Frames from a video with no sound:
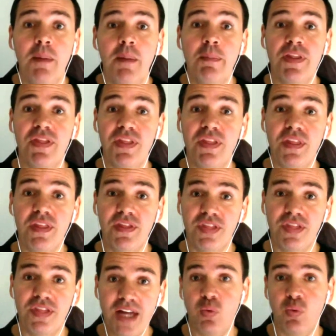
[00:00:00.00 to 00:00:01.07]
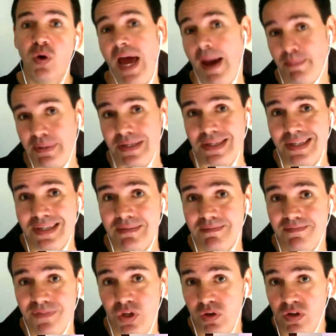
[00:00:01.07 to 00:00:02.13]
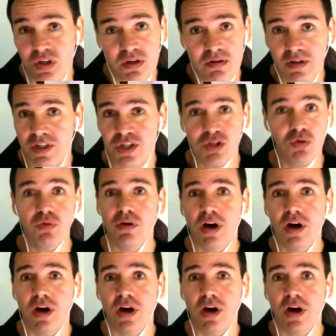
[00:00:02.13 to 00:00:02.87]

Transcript: But that's what happens. It's still,